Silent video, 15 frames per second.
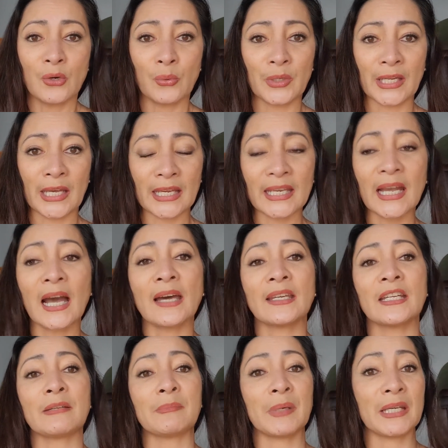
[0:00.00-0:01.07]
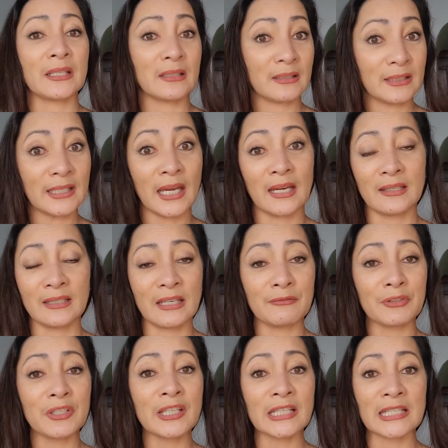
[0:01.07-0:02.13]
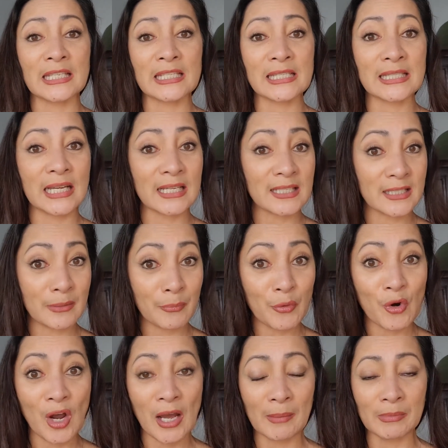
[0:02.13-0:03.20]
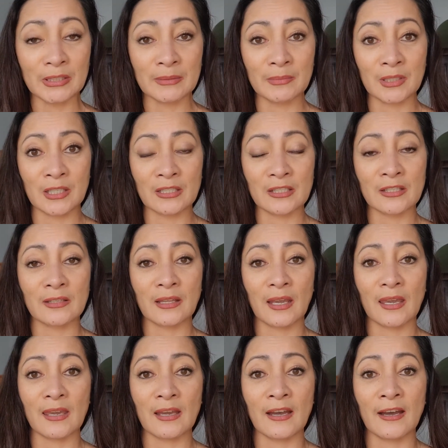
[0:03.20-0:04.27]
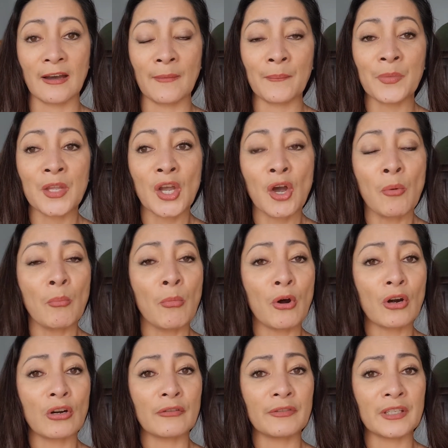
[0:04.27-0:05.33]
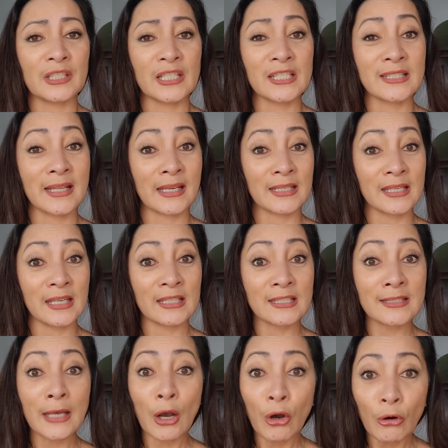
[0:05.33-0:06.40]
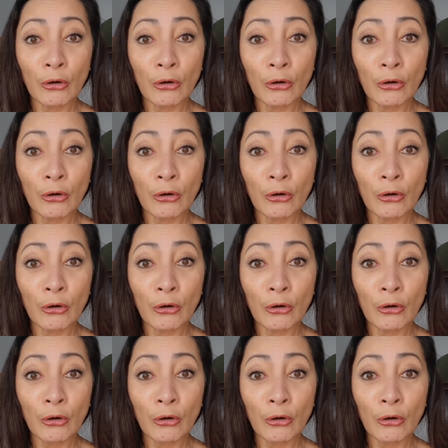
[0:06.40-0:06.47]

when I got it. But yeah, nevertheless, that's the problem. It's the more of it is like it's the